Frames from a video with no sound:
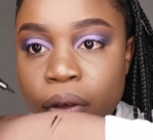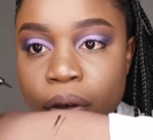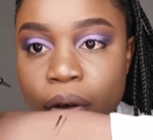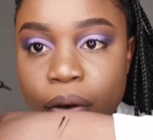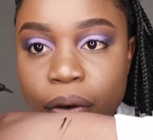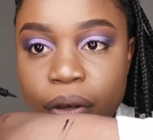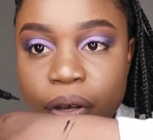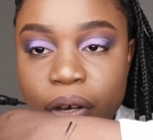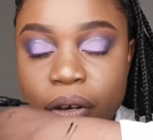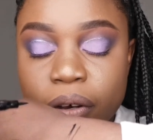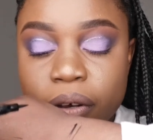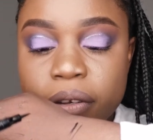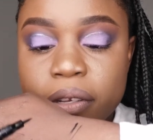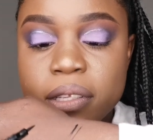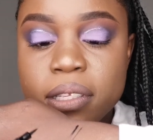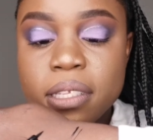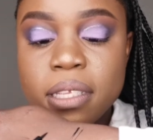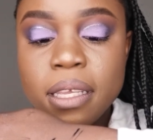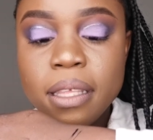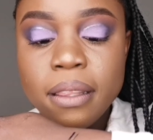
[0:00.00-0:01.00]
on
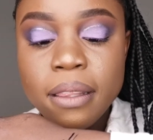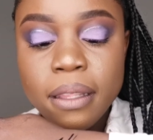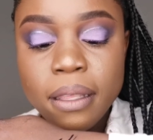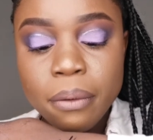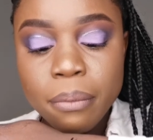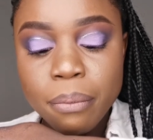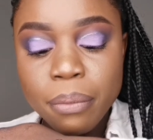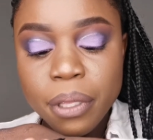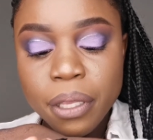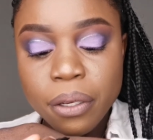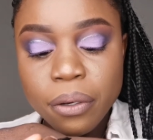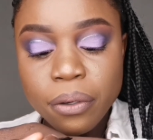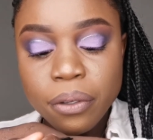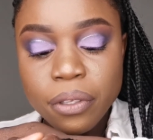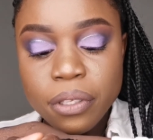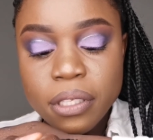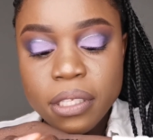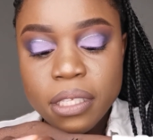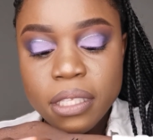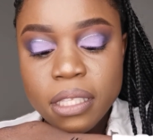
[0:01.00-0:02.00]
comes, and then bingo,
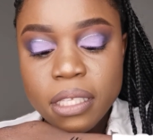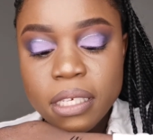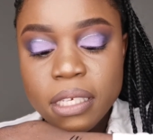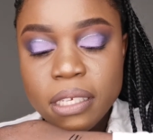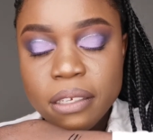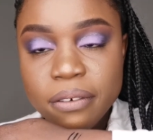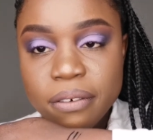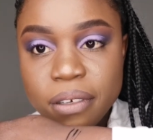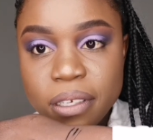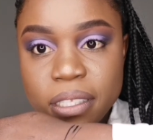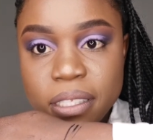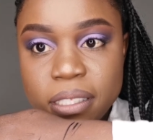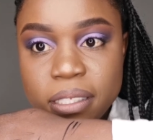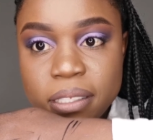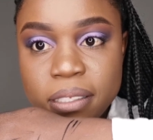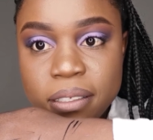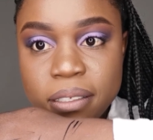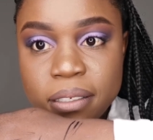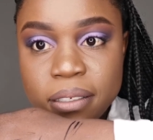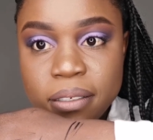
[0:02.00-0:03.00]
you see the
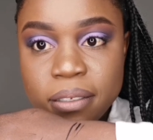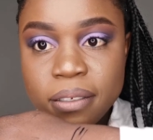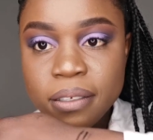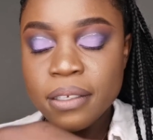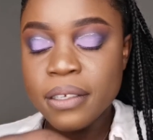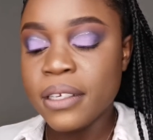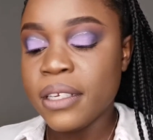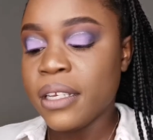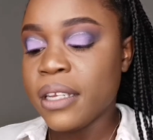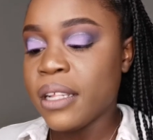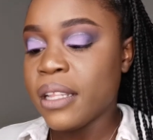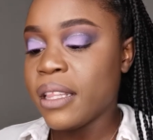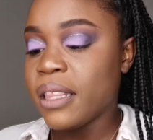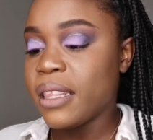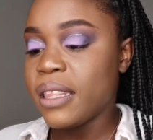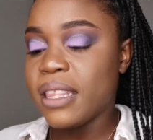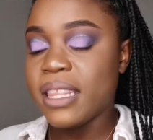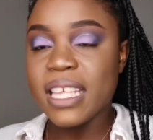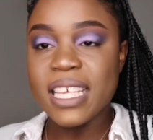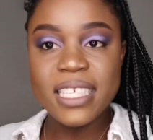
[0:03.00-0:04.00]
difference?
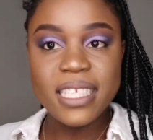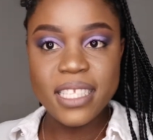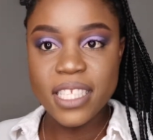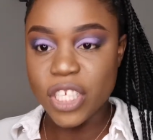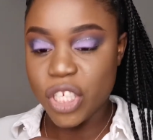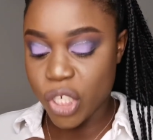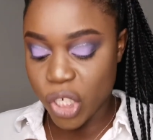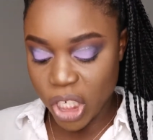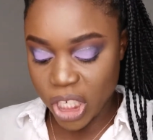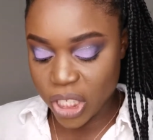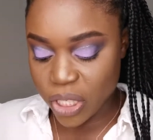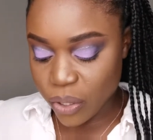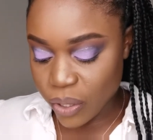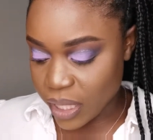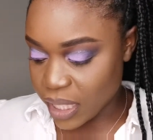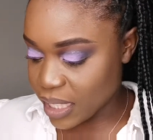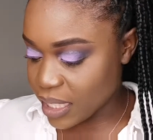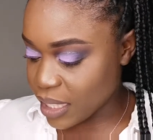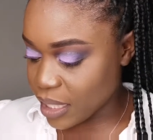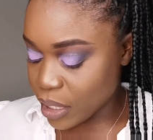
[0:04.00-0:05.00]
That's the trick. So
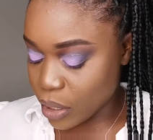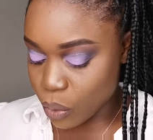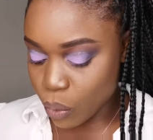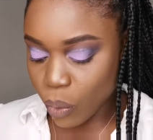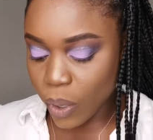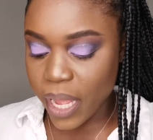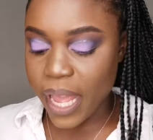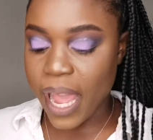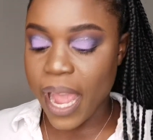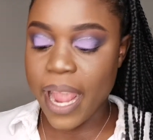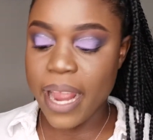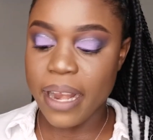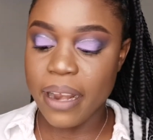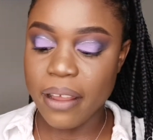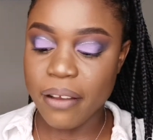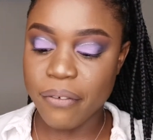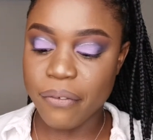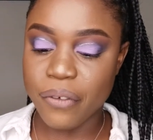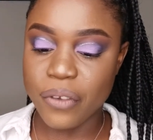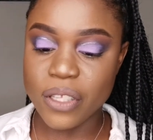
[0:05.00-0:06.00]
this is why I
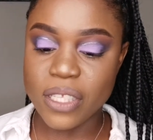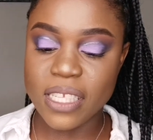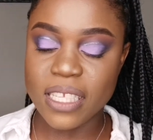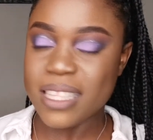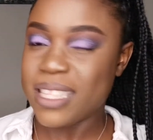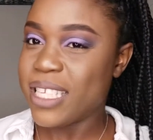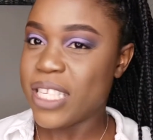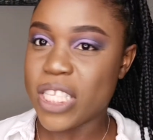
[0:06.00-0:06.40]
love using